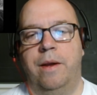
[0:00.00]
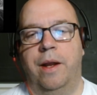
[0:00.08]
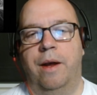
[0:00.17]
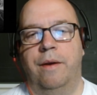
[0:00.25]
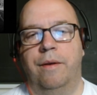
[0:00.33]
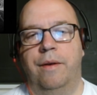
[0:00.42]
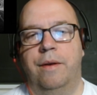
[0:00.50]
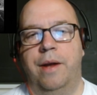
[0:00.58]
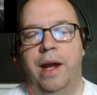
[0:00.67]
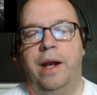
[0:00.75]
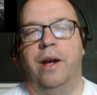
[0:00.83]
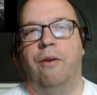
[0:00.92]
you know,
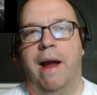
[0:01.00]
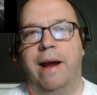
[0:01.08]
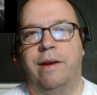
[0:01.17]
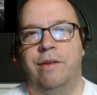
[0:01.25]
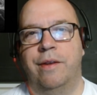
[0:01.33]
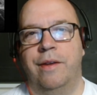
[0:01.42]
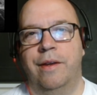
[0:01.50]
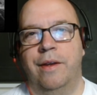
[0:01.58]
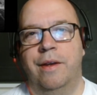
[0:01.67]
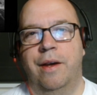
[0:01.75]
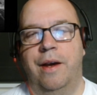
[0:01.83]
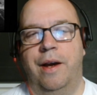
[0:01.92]
incorrect.
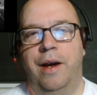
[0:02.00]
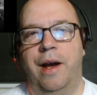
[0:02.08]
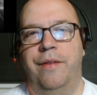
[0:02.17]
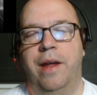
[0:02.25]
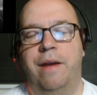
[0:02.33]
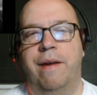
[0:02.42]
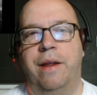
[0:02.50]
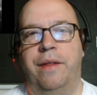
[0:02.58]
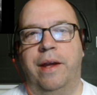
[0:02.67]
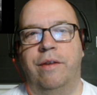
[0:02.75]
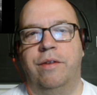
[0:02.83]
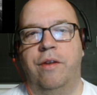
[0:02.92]
And that if
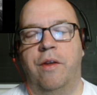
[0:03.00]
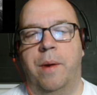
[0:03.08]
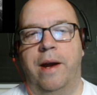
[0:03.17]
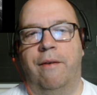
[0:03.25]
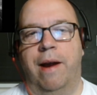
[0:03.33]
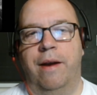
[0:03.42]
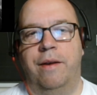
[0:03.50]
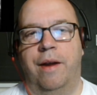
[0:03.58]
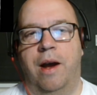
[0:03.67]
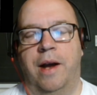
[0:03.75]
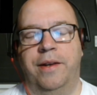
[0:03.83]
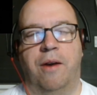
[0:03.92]
anything, it's the other way
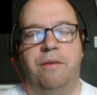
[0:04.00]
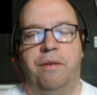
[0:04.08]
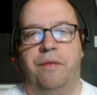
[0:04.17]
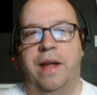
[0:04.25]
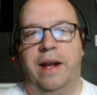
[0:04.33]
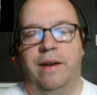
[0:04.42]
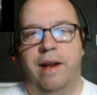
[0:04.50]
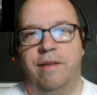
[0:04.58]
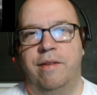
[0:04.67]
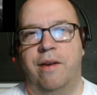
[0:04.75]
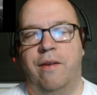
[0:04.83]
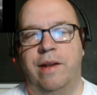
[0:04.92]
around. I don't think
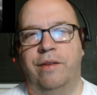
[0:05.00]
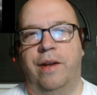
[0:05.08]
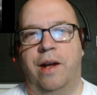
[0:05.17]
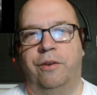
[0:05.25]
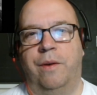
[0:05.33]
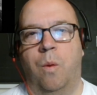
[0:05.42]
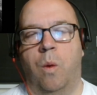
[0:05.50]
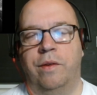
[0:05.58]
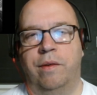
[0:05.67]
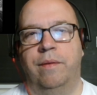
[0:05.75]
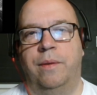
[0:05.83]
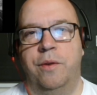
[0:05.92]
necessarily Star Trek
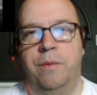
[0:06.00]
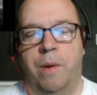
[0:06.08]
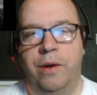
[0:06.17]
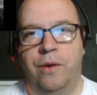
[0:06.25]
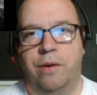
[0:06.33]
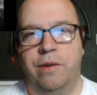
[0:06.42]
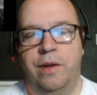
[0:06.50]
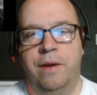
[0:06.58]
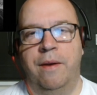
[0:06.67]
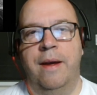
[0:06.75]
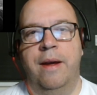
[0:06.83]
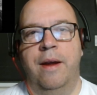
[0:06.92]
was influenced by Doctor
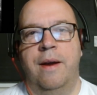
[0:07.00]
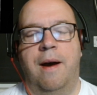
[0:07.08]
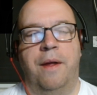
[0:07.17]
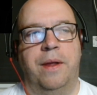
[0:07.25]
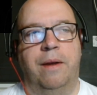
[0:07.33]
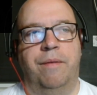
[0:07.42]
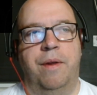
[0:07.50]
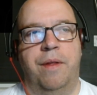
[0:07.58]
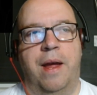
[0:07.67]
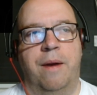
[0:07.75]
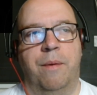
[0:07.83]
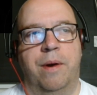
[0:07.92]
Who. I think that
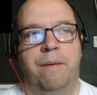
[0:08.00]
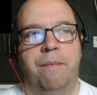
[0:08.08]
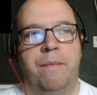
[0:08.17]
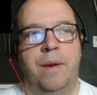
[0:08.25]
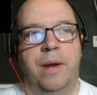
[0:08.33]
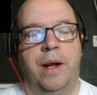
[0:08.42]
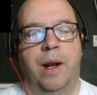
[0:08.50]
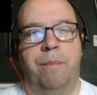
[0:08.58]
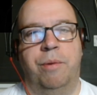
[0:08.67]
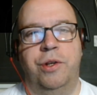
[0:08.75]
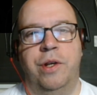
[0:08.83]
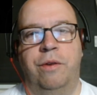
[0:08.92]
they were, you know,
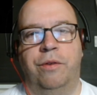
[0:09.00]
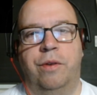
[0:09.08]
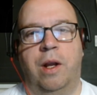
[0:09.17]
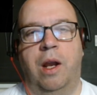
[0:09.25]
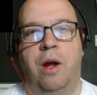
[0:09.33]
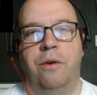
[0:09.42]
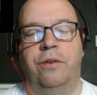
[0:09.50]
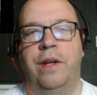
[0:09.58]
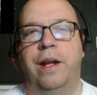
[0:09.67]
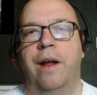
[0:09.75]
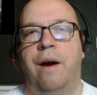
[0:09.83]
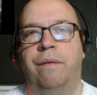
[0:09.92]
produced close
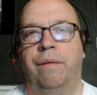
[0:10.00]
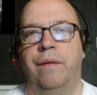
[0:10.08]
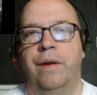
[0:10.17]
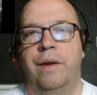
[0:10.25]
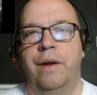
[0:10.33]
enough